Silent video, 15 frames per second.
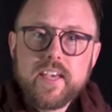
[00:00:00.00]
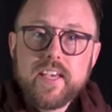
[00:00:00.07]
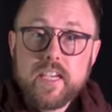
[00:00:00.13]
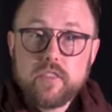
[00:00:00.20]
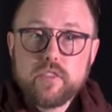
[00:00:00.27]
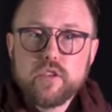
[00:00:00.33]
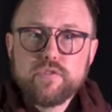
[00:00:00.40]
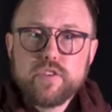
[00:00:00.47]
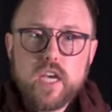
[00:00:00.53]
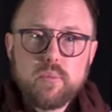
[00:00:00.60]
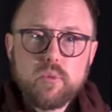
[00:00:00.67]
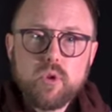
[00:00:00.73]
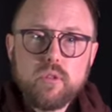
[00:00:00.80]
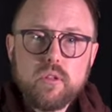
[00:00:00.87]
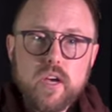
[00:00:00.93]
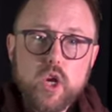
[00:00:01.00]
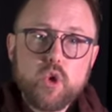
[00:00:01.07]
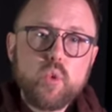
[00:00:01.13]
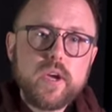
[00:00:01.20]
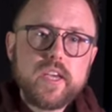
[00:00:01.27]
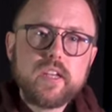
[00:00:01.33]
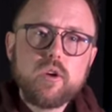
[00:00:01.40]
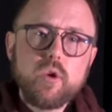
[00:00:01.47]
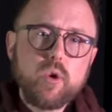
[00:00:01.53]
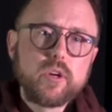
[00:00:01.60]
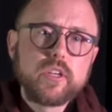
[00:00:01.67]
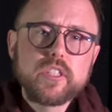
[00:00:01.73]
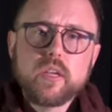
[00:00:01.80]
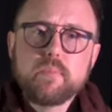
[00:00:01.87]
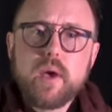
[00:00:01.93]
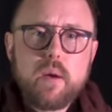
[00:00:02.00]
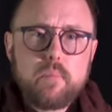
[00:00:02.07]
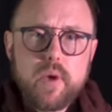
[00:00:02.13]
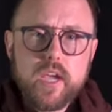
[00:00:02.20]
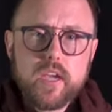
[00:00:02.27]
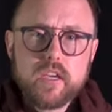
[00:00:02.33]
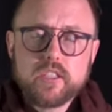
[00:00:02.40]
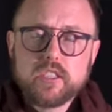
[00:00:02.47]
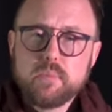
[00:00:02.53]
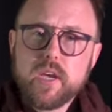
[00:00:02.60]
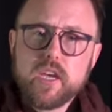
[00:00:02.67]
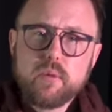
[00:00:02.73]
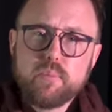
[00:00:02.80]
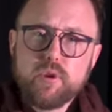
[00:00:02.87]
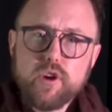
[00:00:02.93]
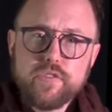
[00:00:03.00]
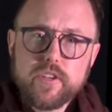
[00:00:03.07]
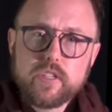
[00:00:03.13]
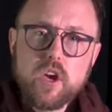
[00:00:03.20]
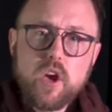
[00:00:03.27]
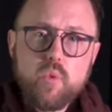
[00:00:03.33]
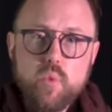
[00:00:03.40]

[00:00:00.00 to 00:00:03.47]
In the fable, a queen orders a mapmaker to make a perfect